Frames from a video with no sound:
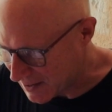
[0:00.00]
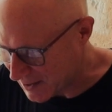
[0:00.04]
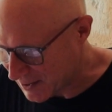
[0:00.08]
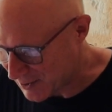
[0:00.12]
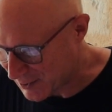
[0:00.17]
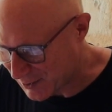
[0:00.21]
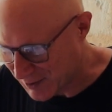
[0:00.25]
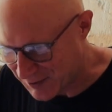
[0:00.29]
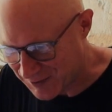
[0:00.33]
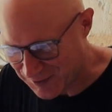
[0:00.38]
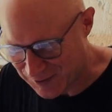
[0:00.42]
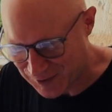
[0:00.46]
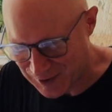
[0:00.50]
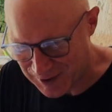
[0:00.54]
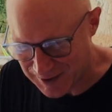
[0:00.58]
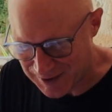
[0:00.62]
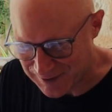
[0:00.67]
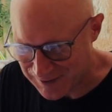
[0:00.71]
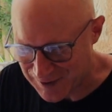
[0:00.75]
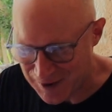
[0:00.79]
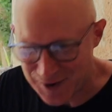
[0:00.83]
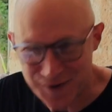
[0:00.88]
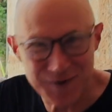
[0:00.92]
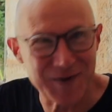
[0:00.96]
here in front
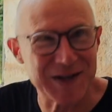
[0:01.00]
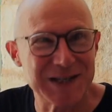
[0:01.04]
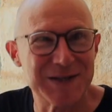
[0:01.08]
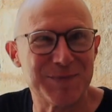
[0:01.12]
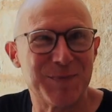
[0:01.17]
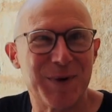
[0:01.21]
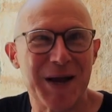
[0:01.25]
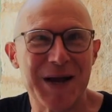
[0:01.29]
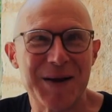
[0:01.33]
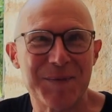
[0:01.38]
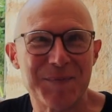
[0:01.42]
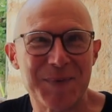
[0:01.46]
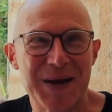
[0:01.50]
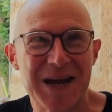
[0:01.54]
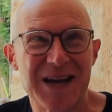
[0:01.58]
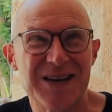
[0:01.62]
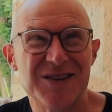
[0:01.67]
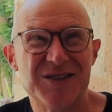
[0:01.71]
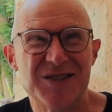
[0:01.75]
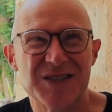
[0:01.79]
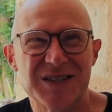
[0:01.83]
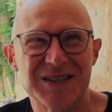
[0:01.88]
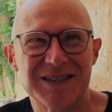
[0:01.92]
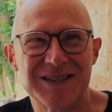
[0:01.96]
of all these blank
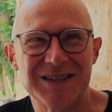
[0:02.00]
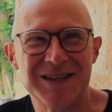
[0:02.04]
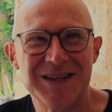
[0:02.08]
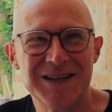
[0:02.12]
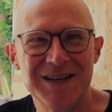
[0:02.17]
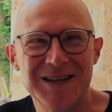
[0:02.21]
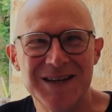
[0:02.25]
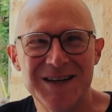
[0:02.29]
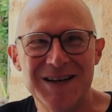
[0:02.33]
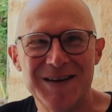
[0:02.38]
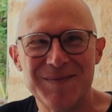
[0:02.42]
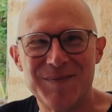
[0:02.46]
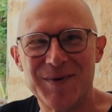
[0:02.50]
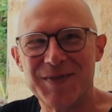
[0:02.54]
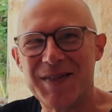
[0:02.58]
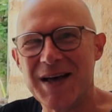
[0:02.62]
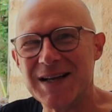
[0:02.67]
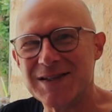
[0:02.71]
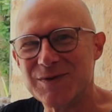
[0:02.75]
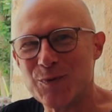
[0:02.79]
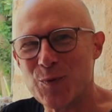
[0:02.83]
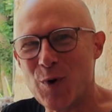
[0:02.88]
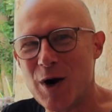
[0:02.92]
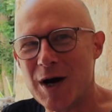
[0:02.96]
pages, but
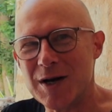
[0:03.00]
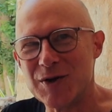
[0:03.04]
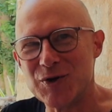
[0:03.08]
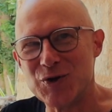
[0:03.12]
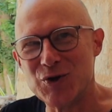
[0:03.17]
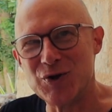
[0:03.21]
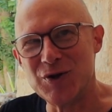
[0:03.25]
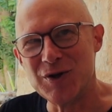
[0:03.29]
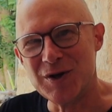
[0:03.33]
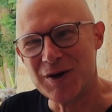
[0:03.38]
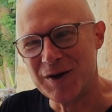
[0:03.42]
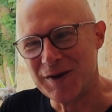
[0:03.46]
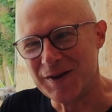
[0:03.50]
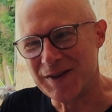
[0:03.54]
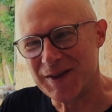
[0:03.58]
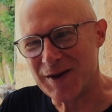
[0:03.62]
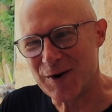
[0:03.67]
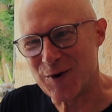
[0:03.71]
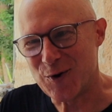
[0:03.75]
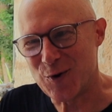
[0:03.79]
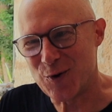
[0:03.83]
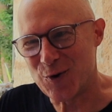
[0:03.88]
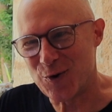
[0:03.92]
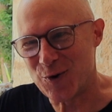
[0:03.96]
that's what the
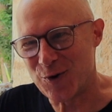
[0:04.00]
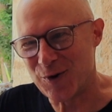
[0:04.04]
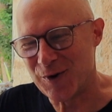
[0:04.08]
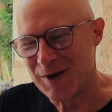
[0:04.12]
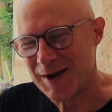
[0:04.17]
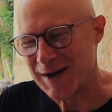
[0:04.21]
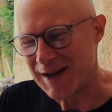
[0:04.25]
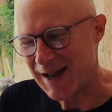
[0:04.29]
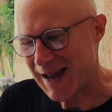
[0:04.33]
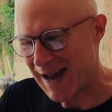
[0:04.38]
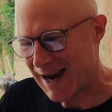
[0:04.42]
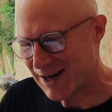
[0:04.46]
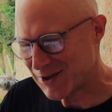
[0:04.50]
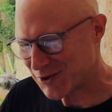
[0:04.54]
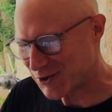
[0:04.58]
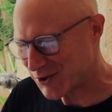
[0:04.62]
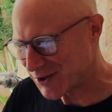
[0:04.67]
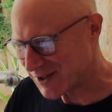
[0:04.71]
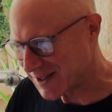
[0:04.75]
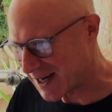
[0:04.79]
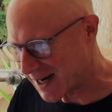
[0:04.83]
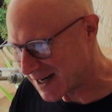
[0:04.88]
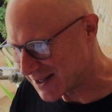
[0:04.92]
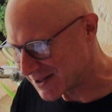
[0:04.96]
whole
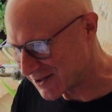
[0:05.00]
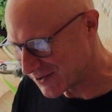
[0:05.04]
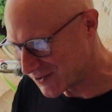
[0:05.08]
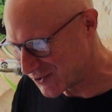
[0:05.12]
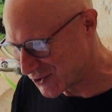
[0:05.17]
exercise of